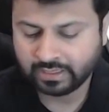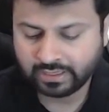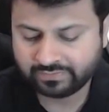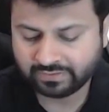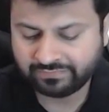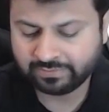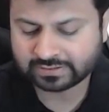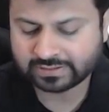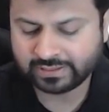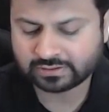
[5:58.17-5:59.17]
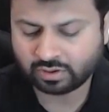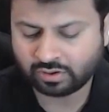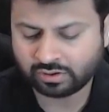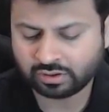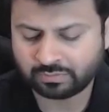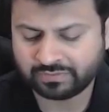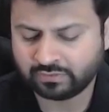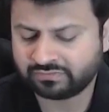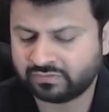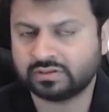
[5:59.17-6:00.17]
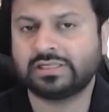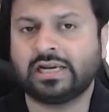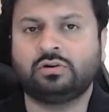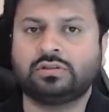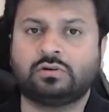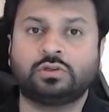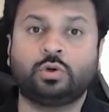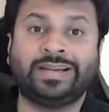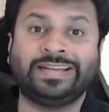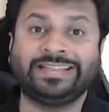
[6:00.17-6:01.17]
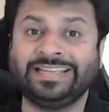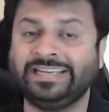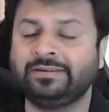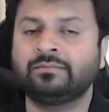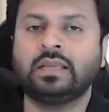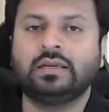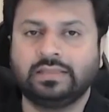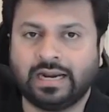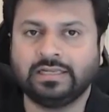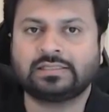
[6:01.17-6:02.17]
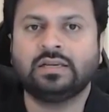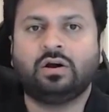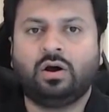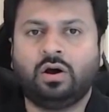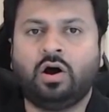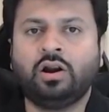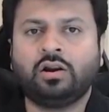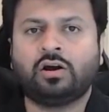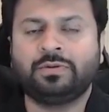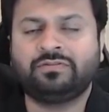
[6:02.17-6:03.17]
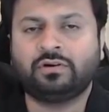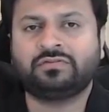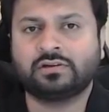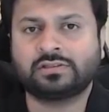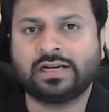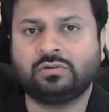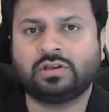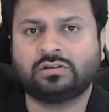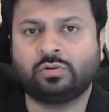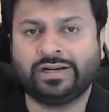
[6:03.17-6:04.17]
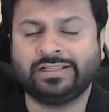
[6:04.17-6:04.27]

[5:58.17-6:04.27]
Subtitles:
If the film is released on or before 1st Jan 2023, that is on or before 1st Jan 2023